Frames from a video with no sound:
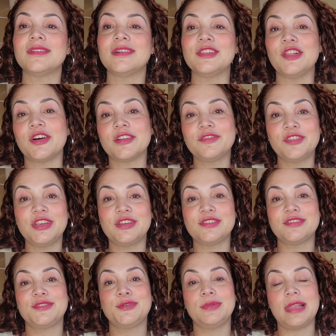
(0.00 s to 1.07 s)
a lot of
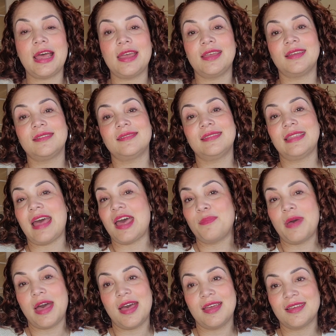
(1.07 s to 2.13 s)
years to like that
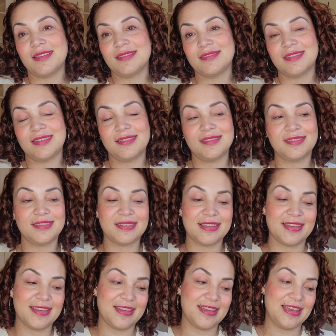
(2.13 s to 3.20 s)
bag,
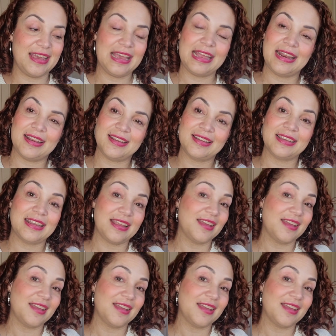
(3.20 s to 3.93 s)
and